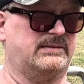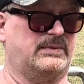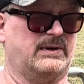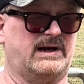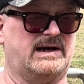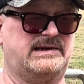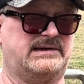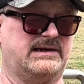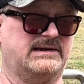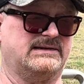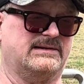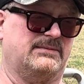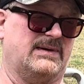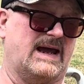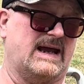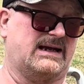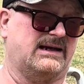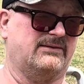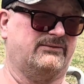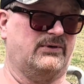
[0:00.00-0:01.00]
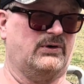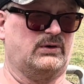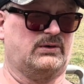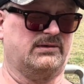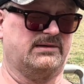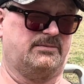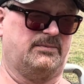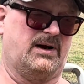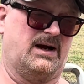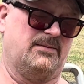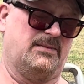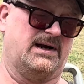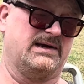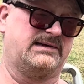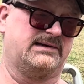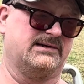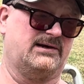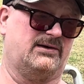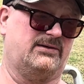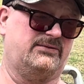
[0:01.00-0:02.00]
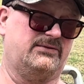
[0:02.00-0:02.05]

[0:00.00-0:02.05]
but I sing the backing vocals by myself.